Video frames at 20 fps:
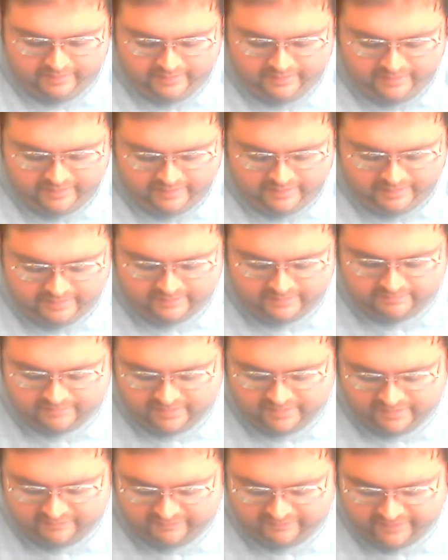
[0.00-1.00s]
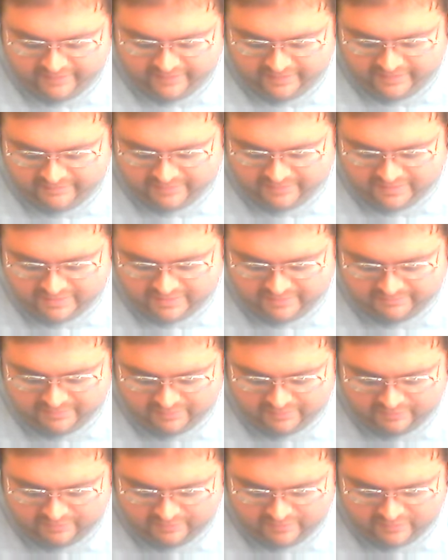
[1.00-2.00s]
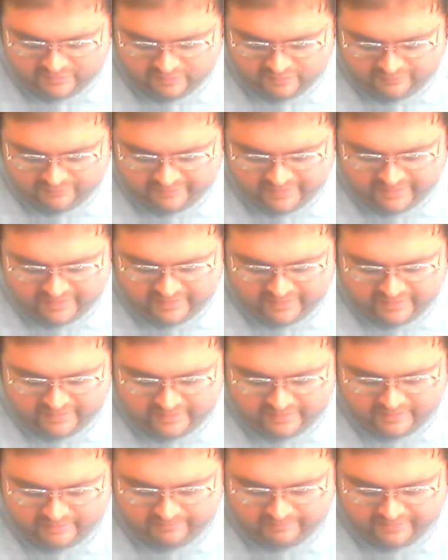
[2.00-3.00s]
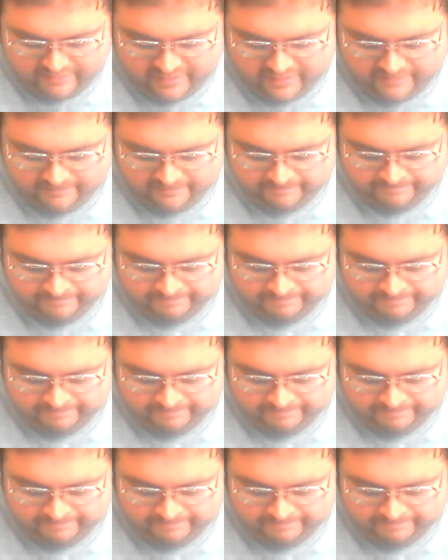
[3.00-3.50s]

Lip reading: and I finally have the time to do it, so hopefully I can get it completed,